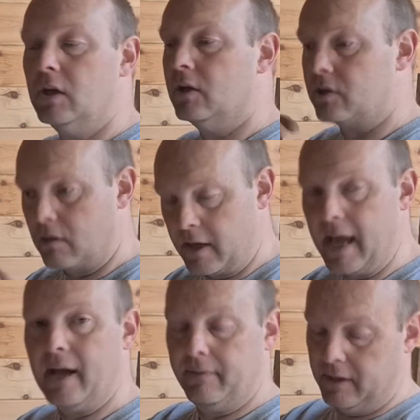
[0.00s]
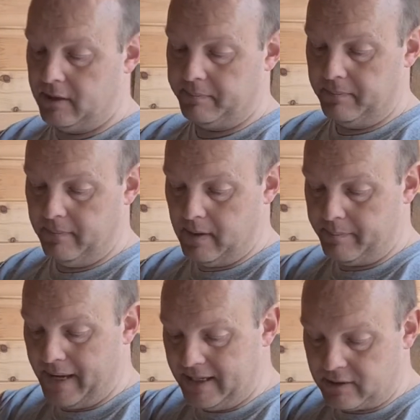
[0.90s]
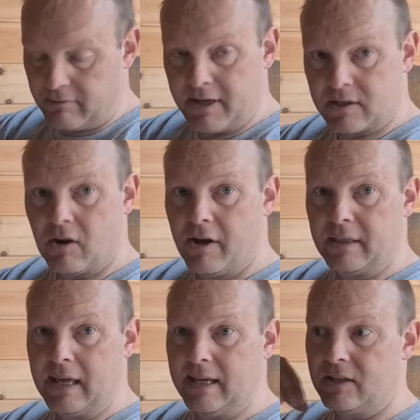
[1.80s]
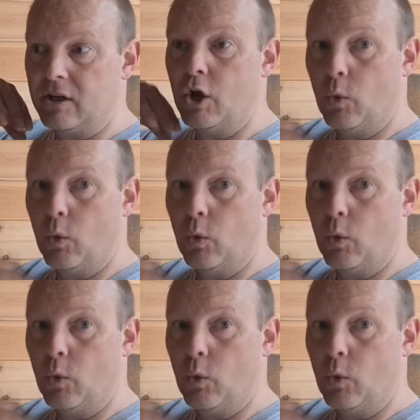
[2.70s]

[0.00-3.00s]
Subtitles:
So the bees that are inside these